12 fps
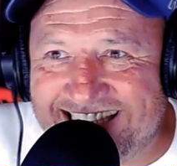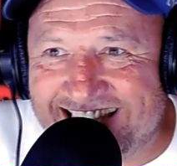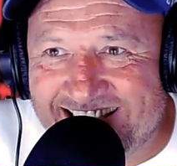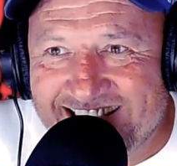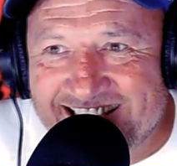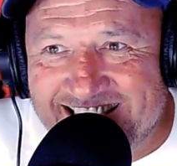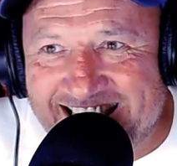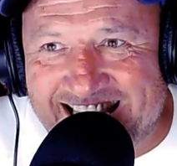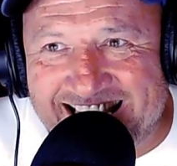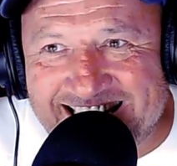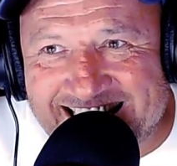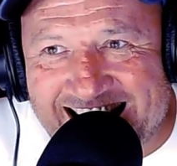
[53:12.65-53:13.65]
You,
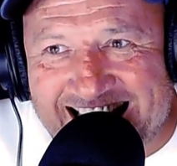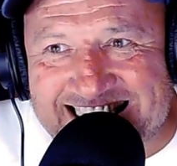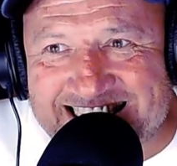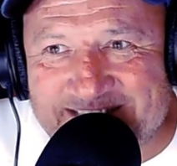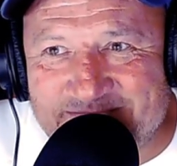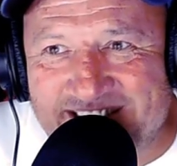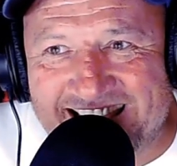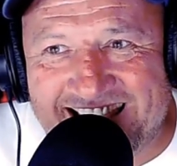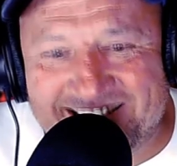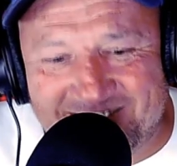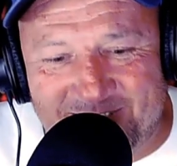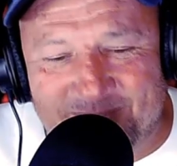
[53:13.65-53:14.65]
you're in
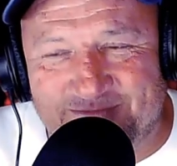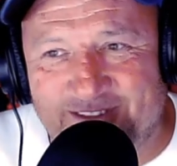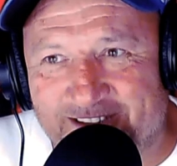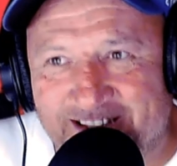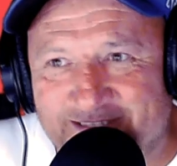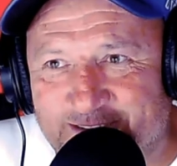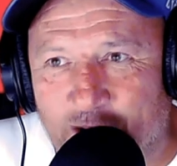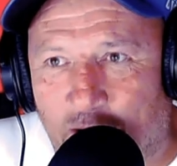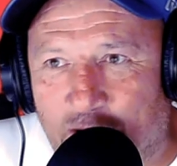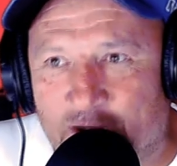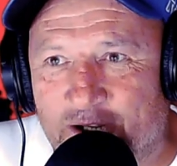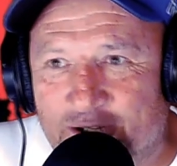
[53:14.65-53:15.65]
Glastonbury. They're all, all
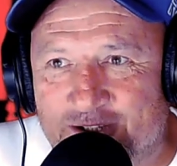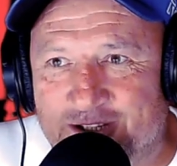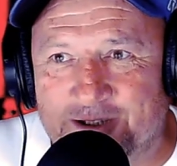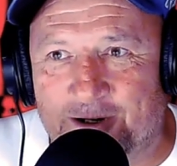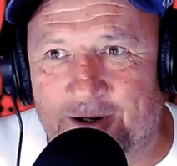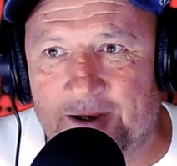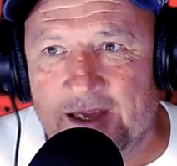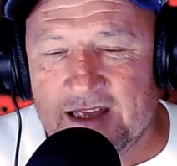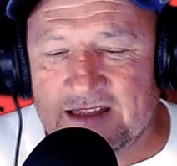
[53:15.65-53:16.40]
knocking on the door.